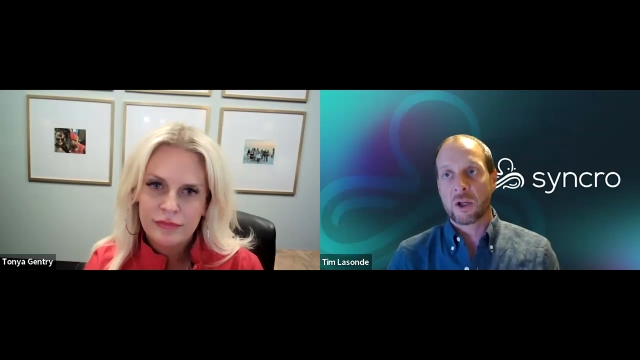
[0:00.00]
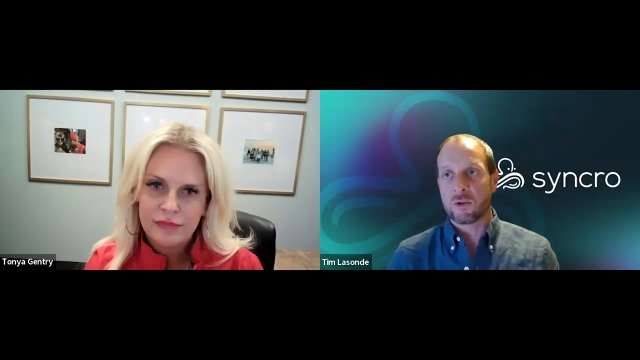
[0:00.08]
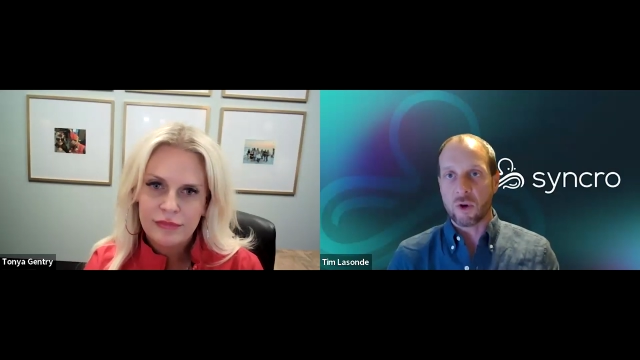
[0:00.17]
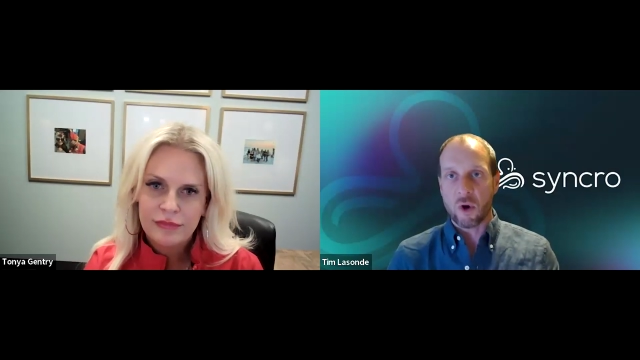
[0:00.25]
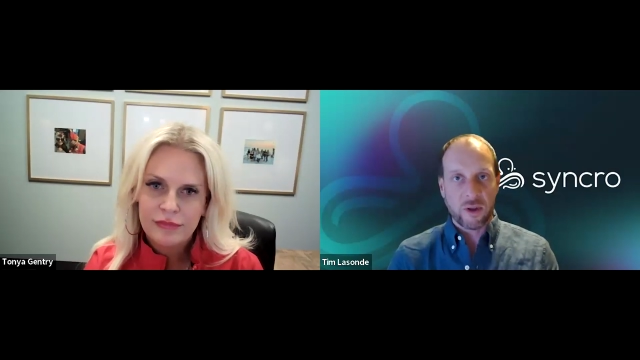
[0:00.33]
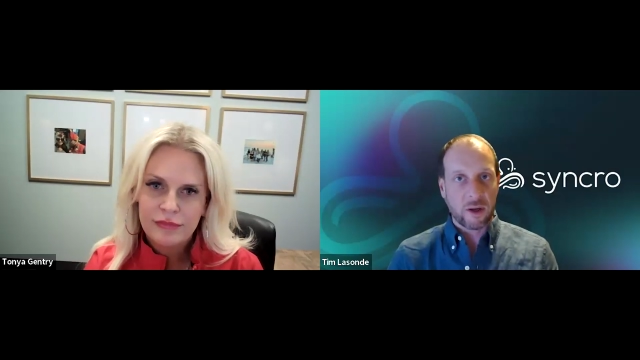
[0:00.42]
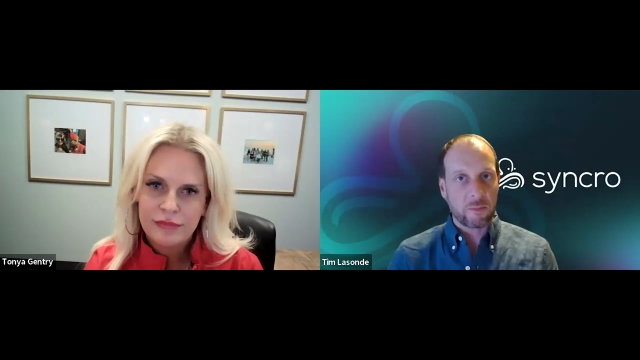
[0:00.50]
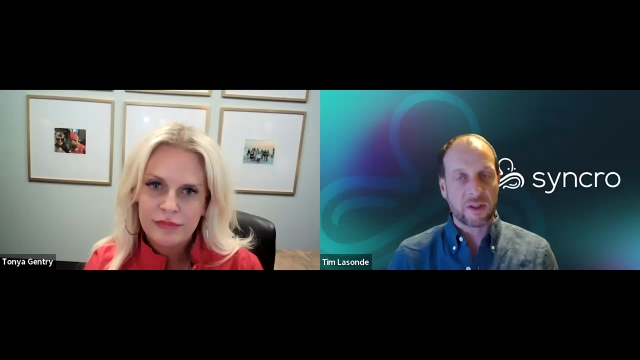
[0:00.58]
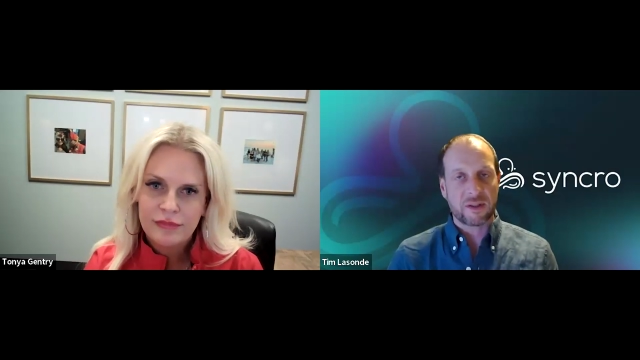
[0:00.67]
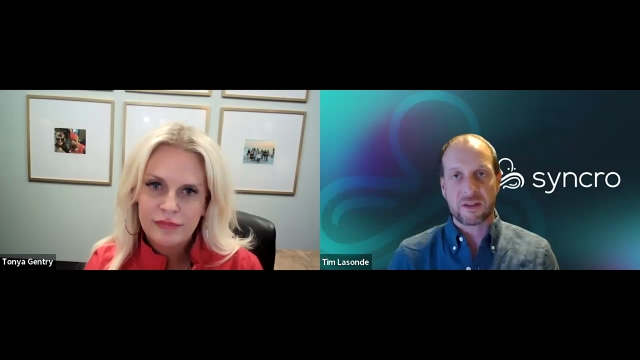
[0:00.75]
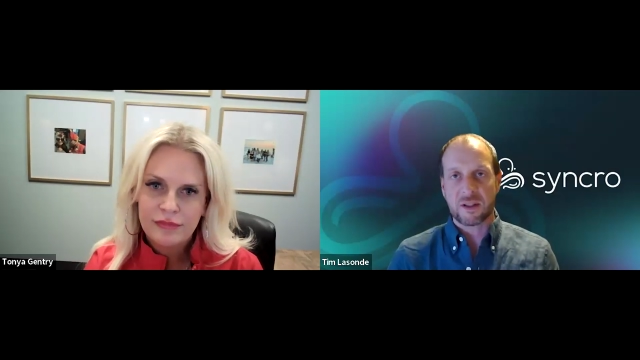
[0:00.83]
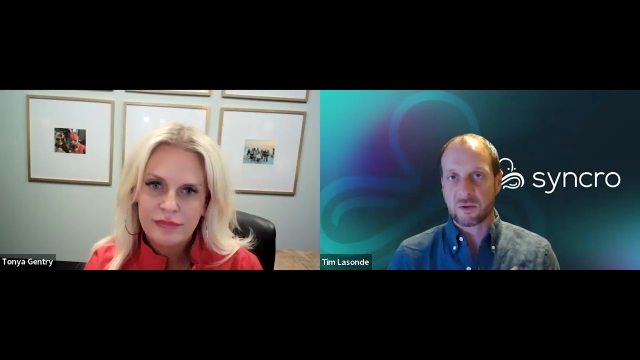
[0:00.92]
Speaker 1: grow their
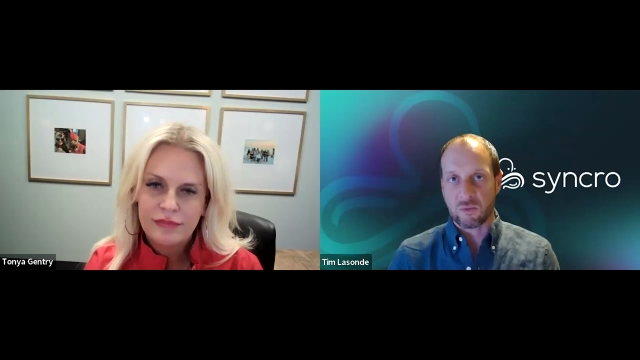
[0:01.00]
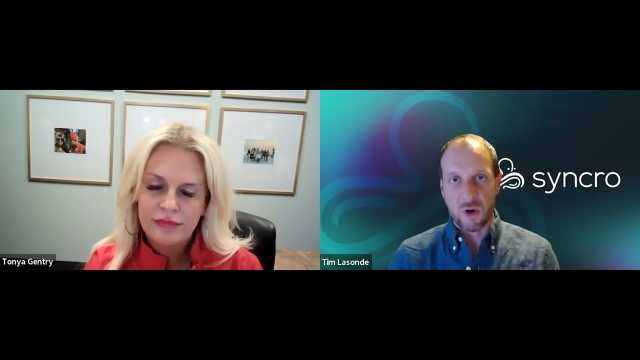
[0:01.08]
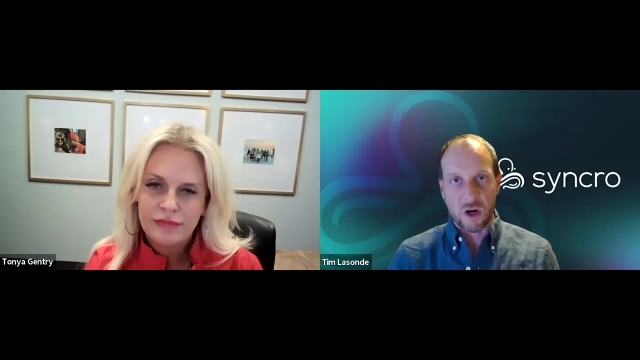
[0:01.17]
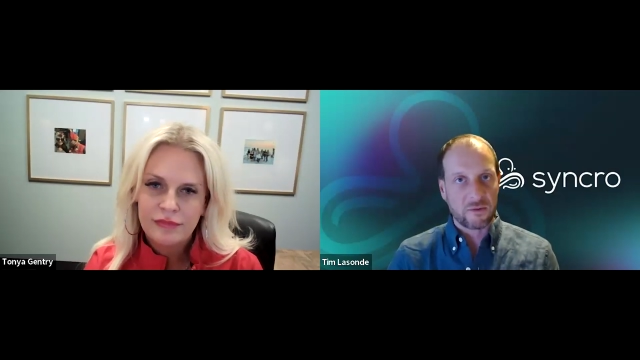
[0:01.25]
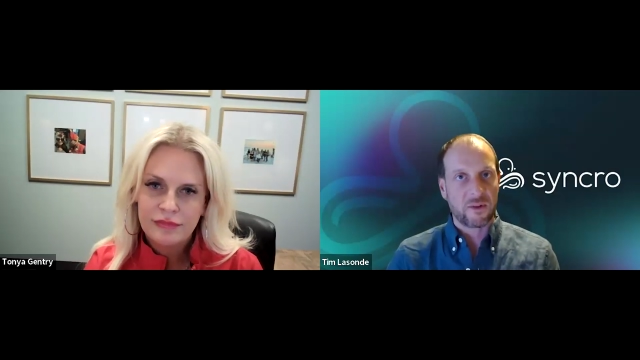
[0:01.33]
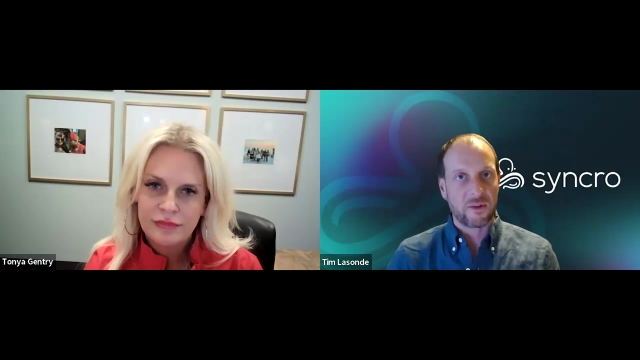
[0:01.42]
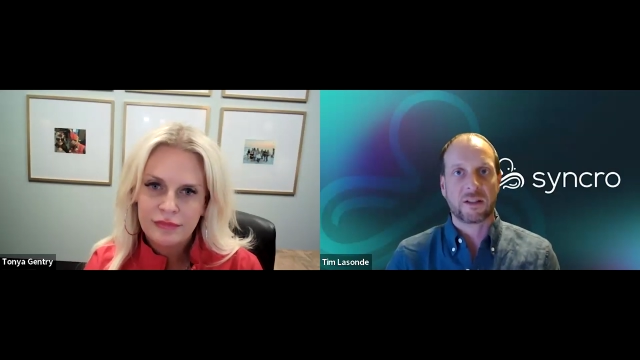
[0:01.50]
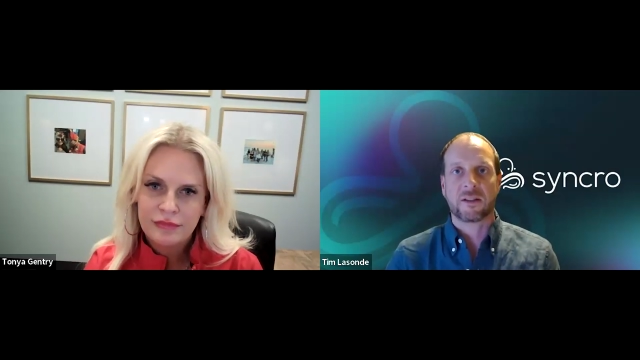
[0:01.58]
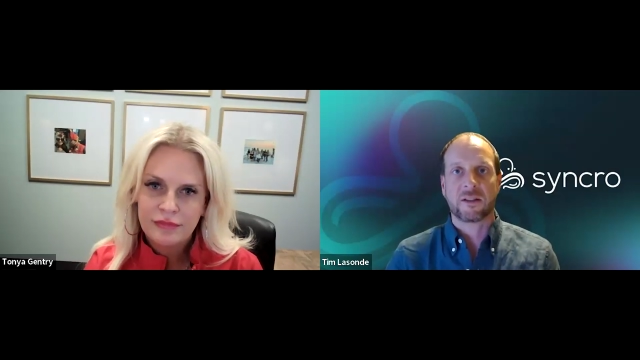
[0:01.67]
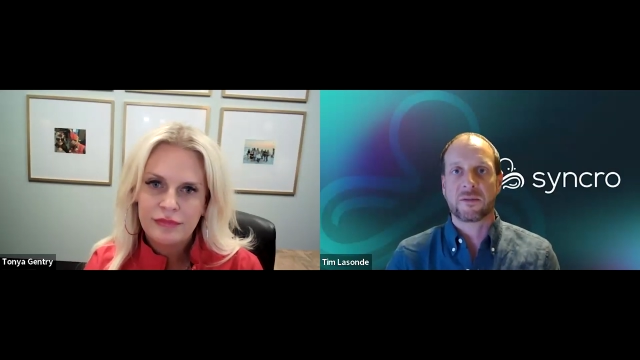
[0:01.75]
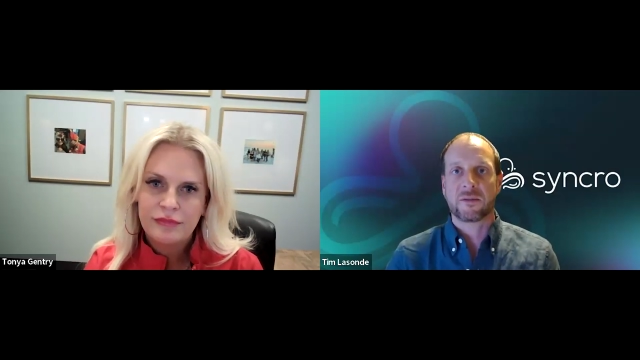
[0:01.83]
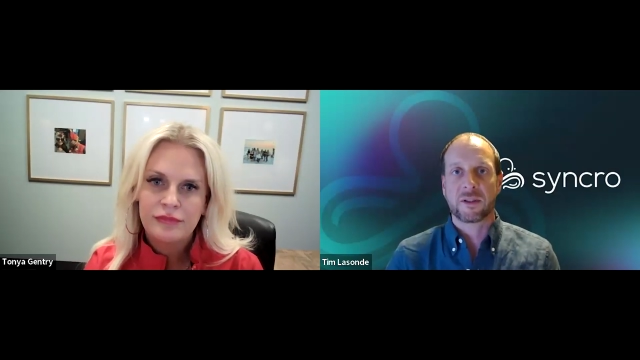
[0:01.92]
business, run
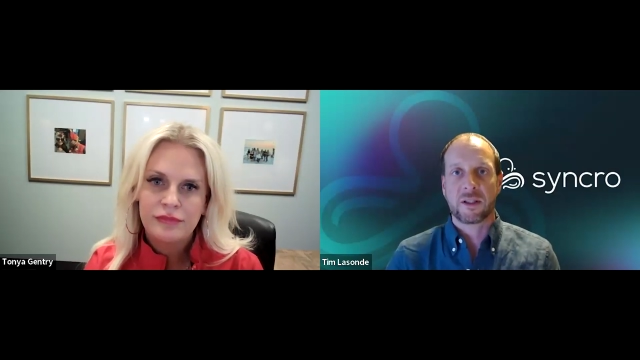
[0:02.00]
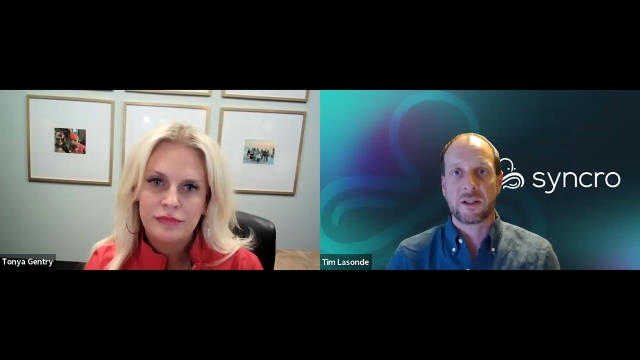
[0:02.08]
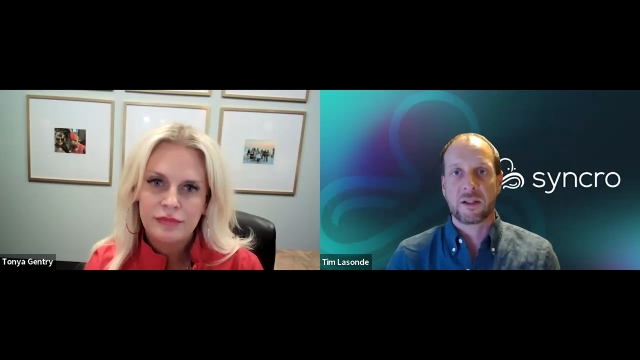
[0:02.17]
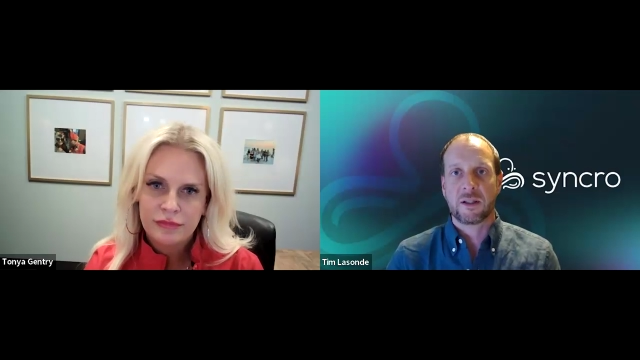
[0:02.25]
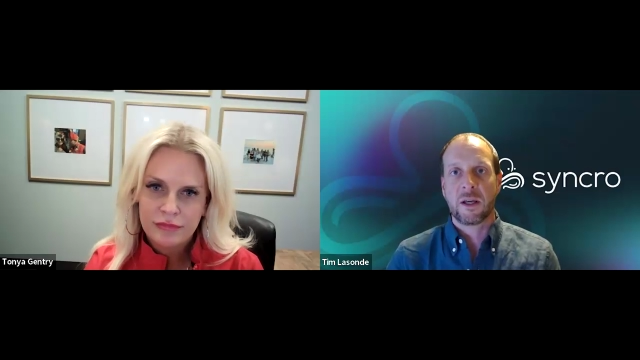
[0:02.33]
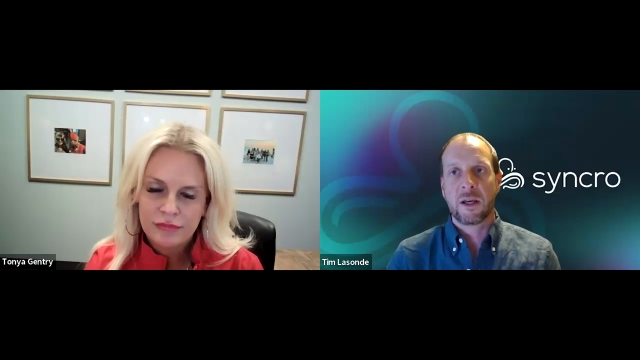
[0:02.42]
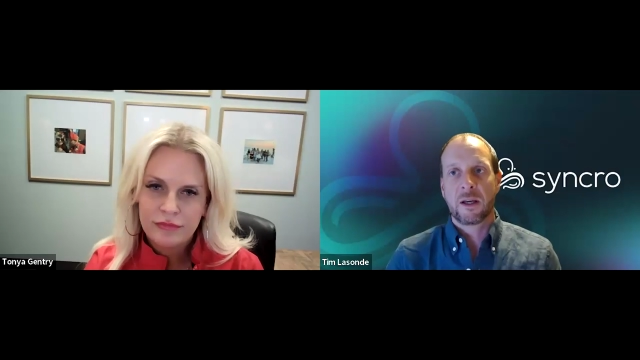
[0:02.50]
effectively,